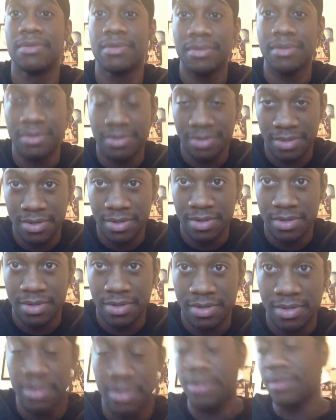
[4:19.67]
Listen
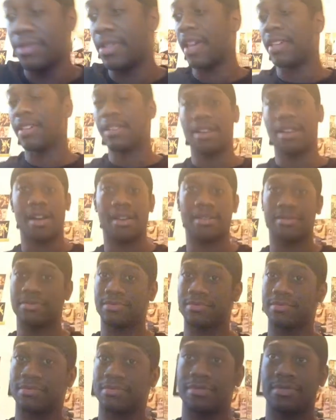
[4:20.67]
to me. There you go.
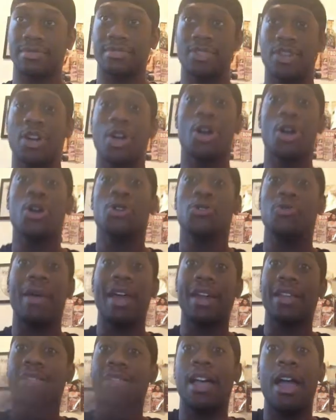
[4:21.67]
Love me.
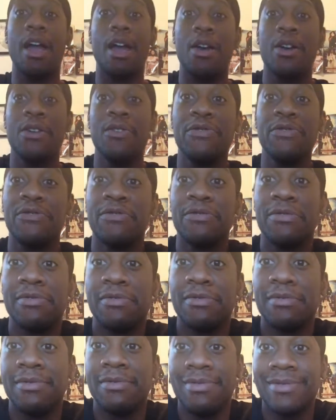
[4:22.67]
Better serve.
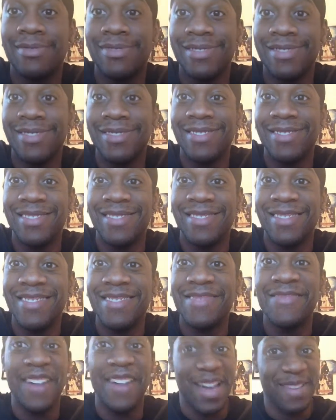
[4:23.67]
Vitamin
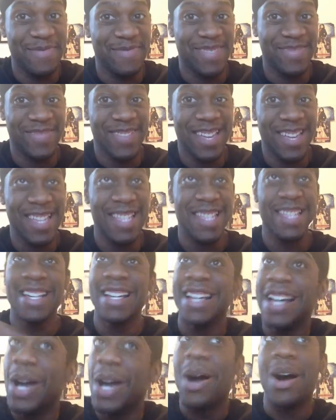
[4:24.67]
me. Vitamin me.
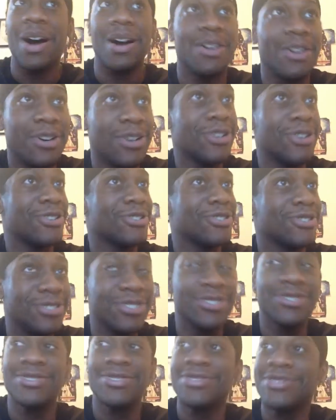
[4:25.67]

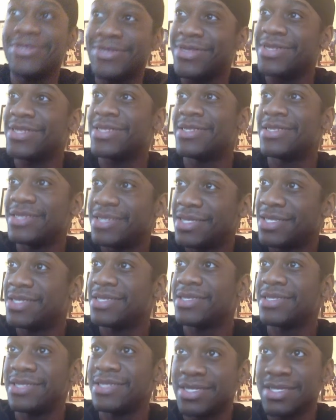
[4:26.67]
Oh. Every
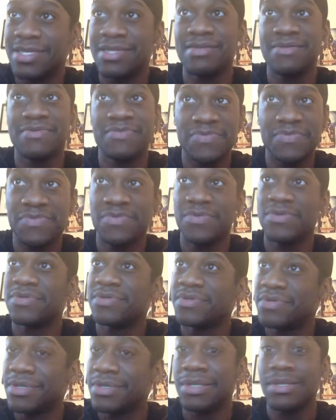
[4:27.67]
style of music, nigga.
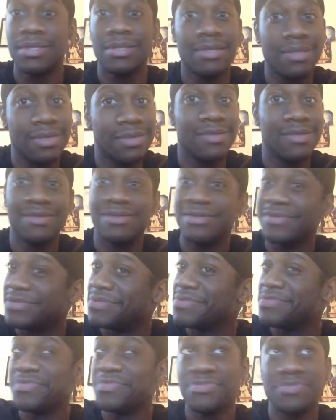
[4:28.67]
That hip
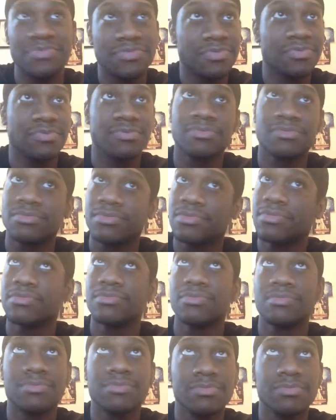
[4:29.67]
hop, that rock,